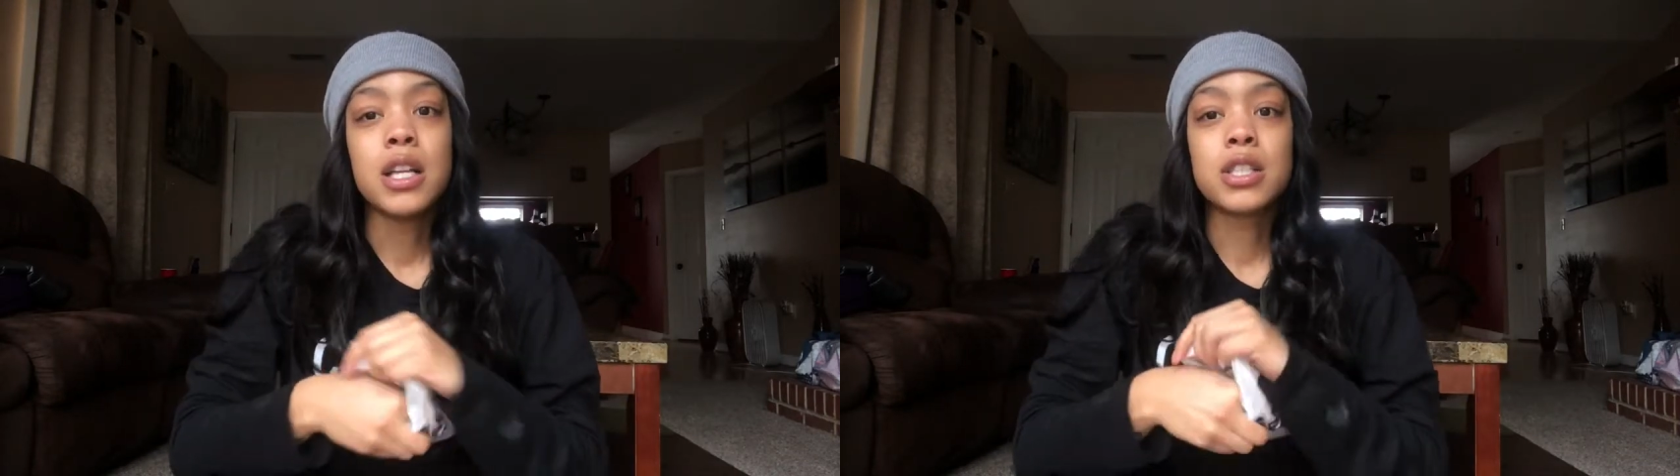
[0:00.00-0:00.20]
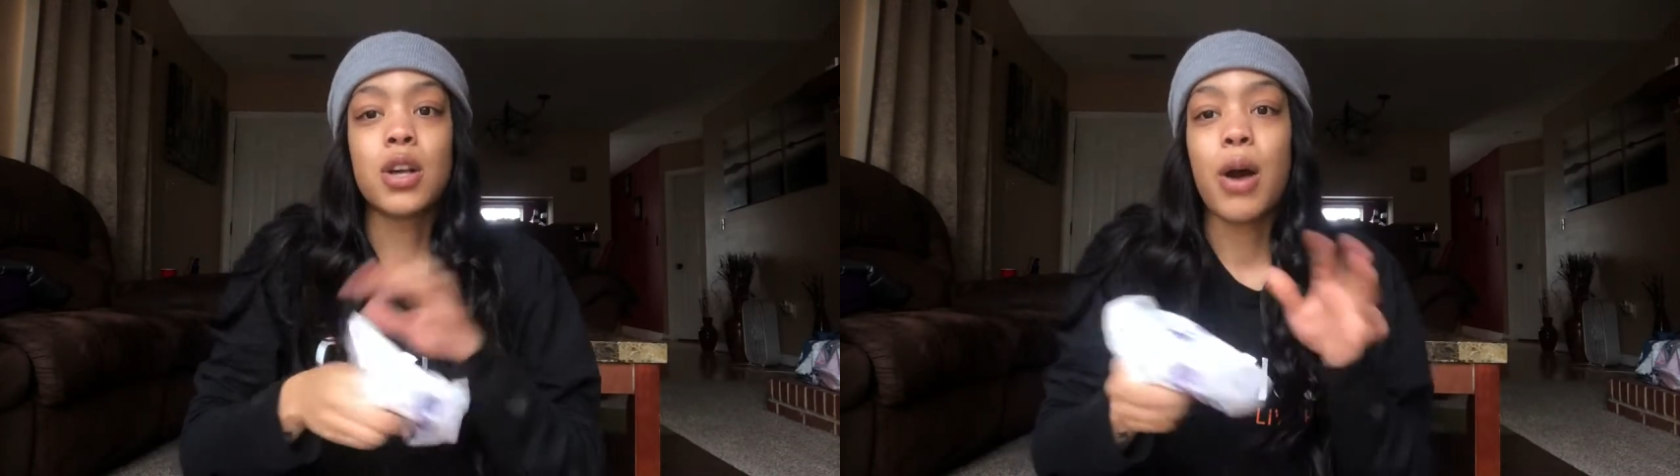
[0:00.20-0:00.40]

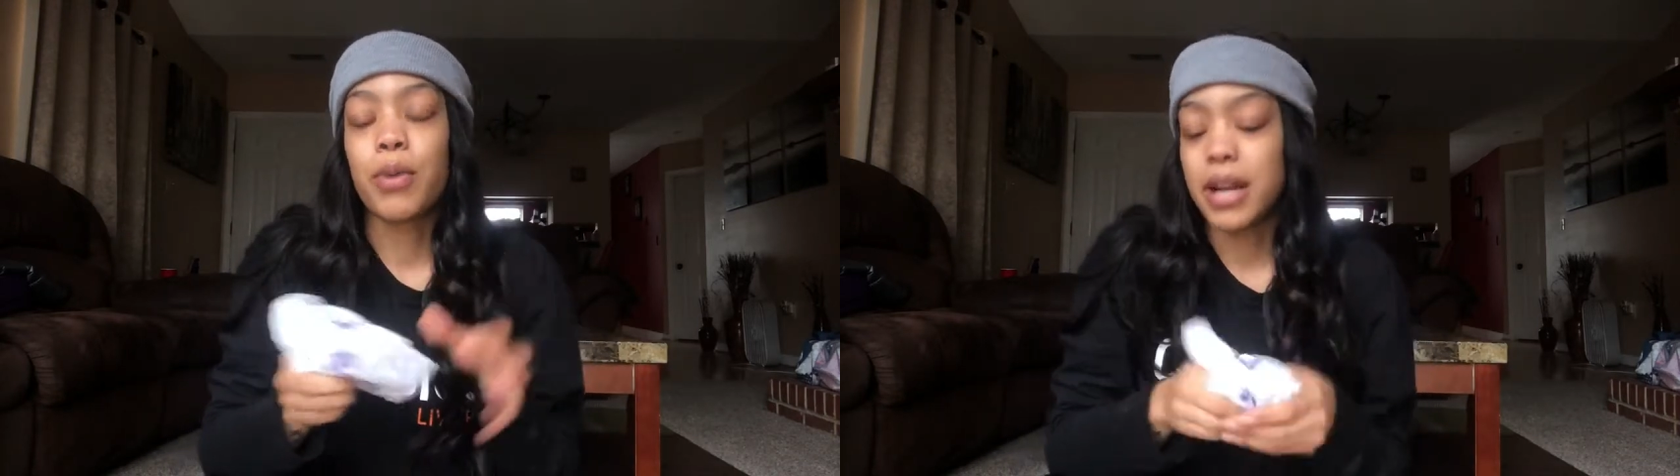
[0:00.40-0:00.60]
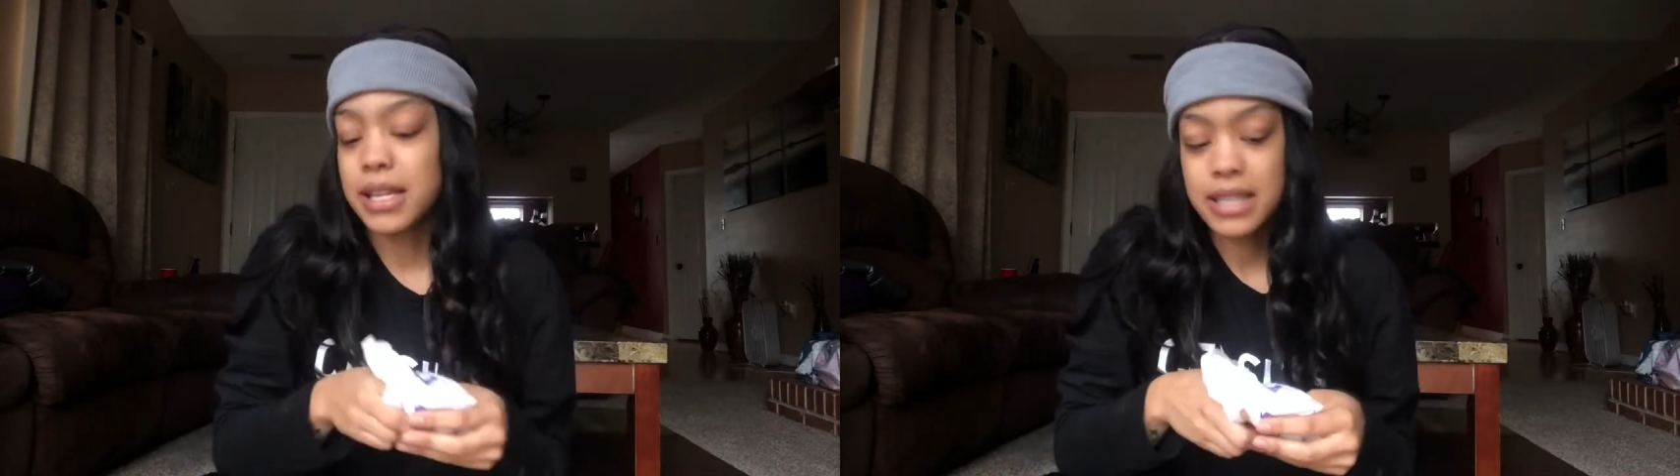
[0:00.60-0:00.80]
So I
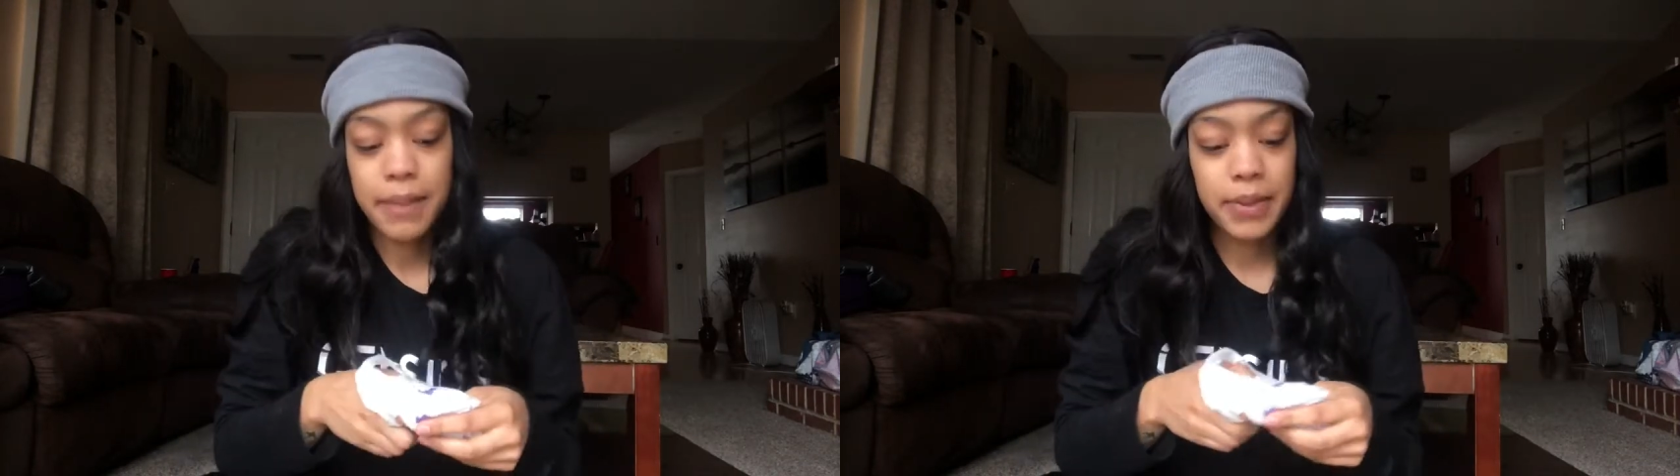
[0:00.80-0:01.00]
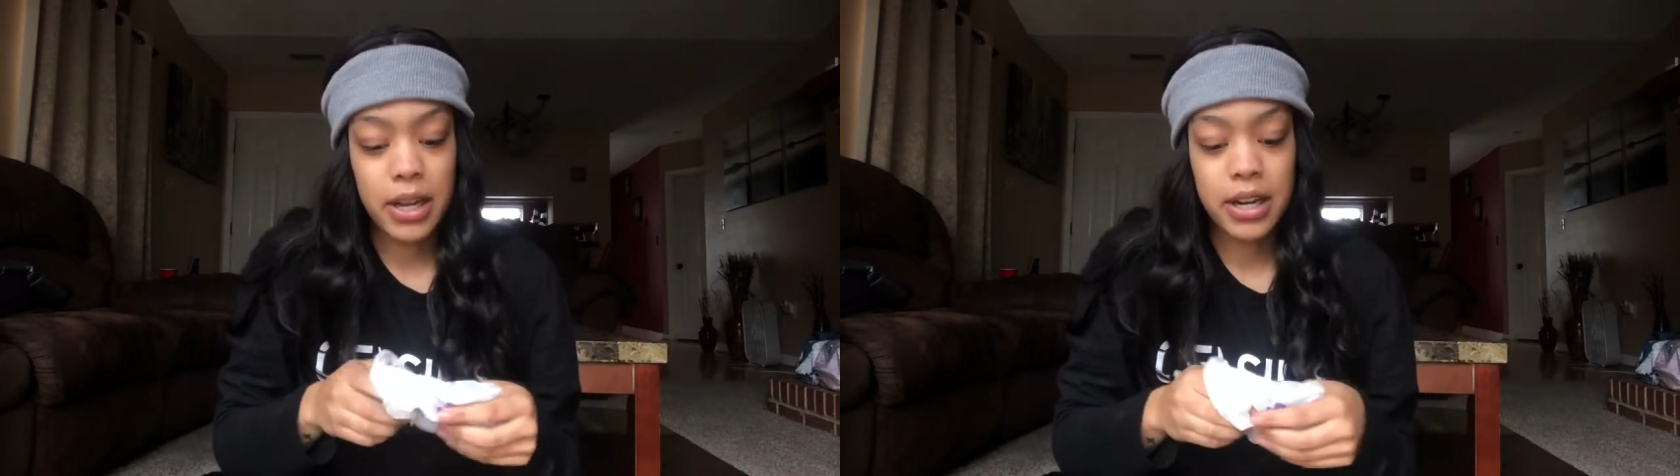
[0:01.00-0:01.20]
went and I
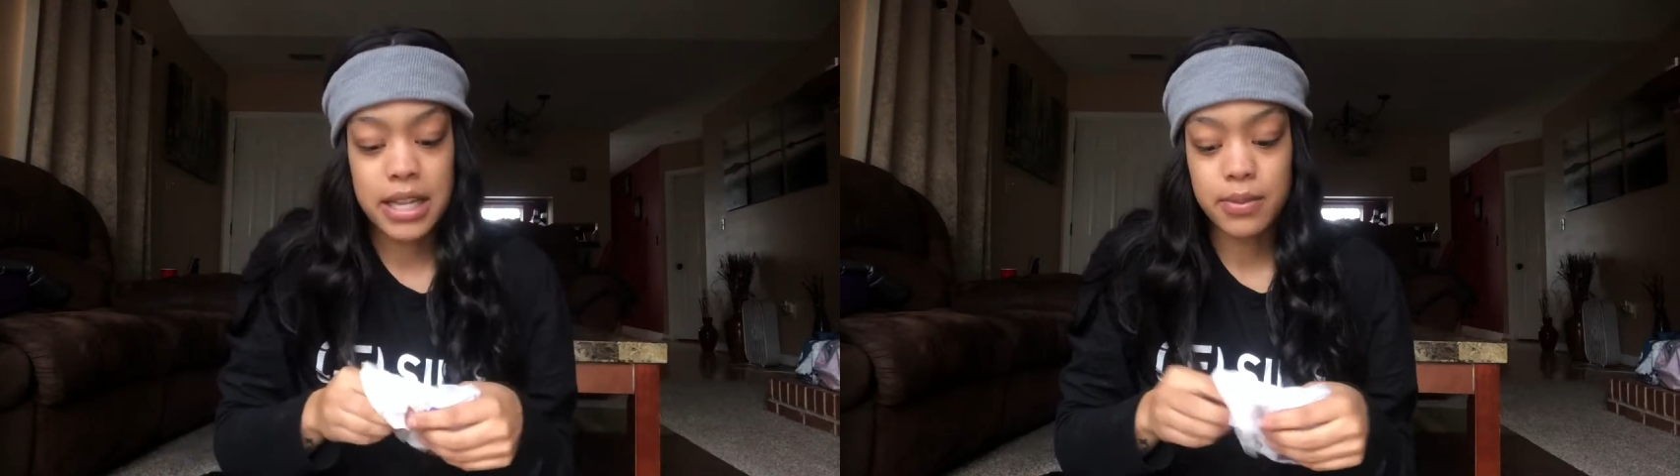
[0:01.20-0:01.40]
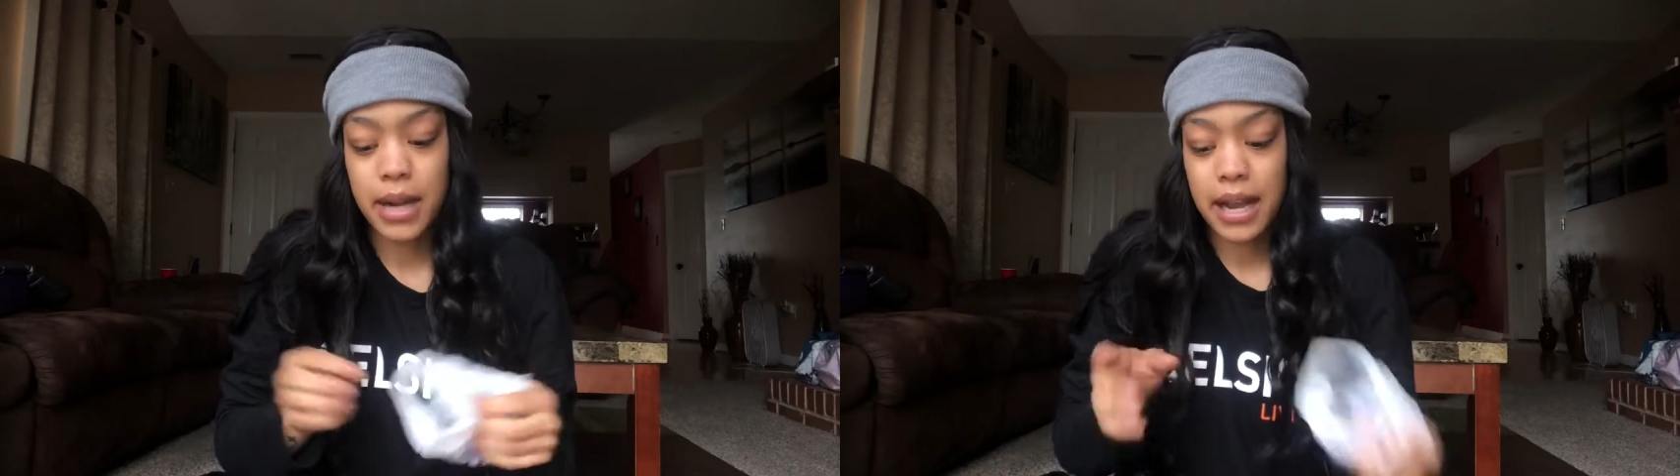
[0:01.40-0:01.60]
stopped there, and
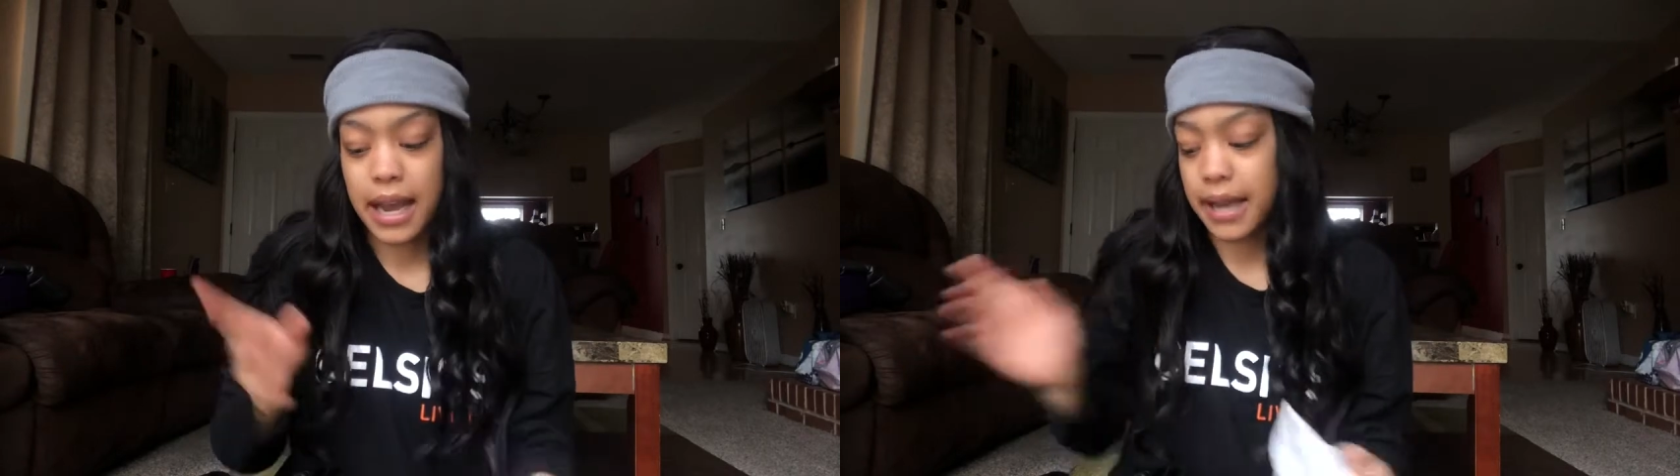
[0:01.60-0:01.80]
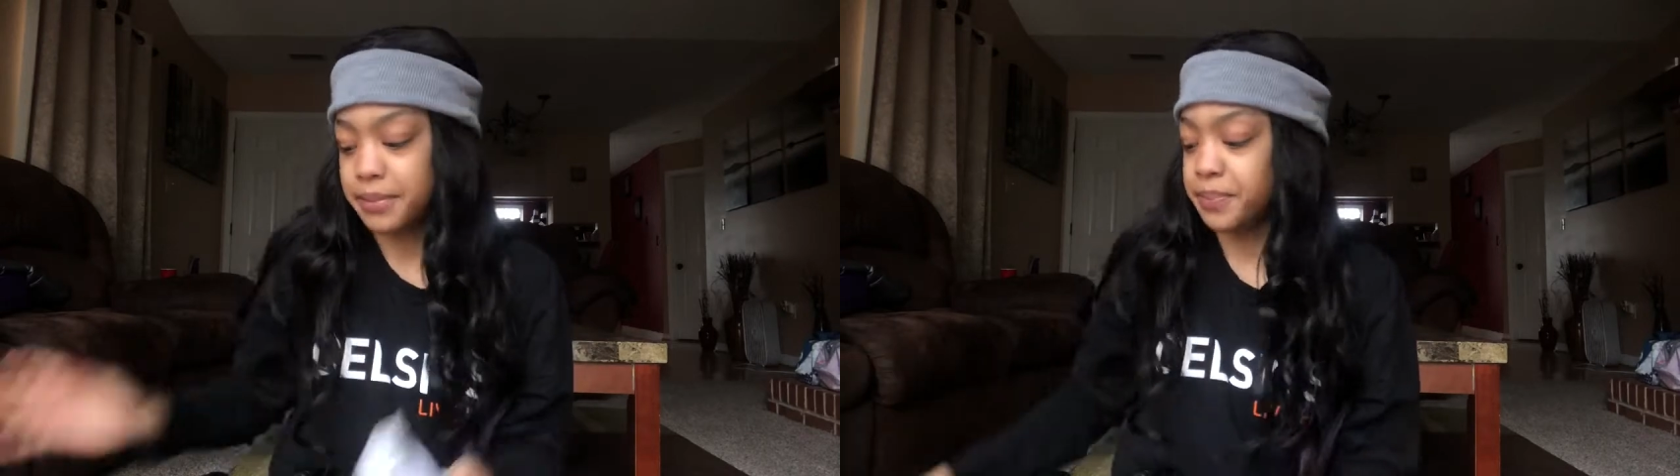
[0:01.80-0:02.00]
that's what I
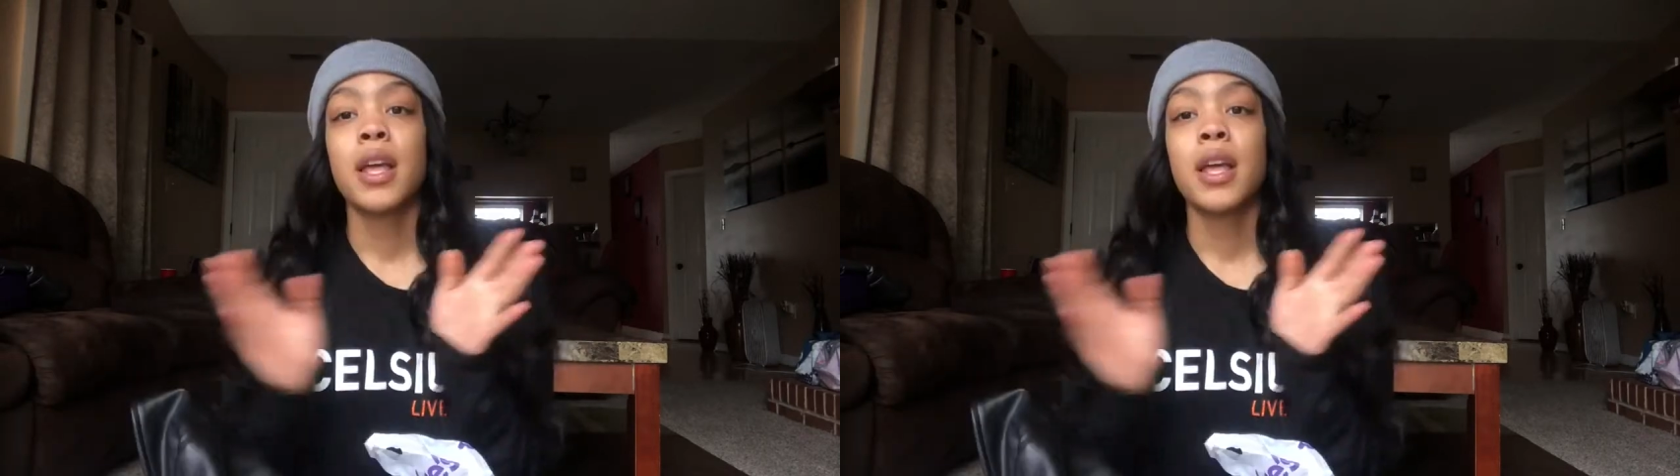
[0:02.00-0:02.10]
got.